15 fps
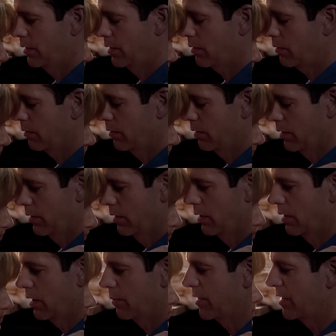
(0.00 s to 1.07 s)
You know,
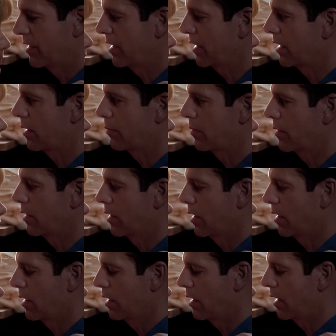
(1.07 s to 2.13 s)
I've been thinking I'm,
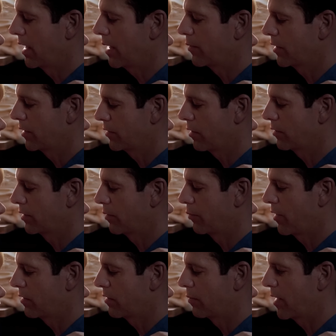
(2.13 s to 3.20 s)
I am going to talk to
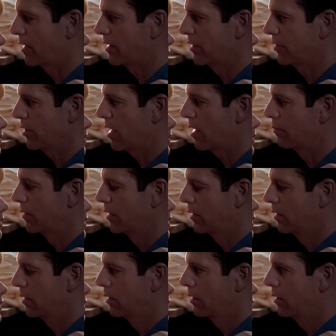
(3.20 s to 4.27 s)
your brother about that job.
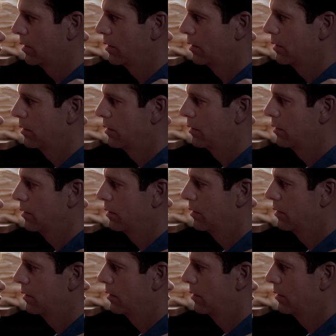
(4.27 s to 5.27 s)
I